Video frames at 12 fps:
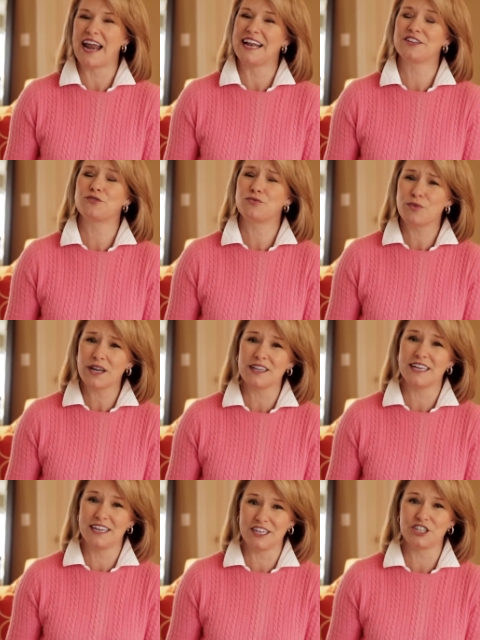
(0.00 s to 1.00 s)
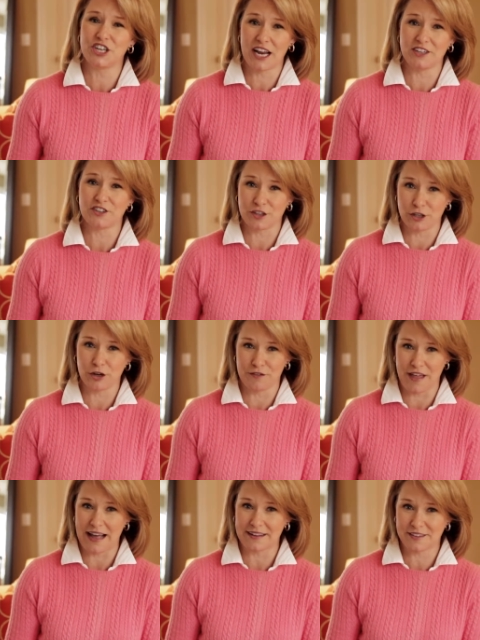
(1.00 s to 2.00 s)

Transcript: and it's really gonna change the look of that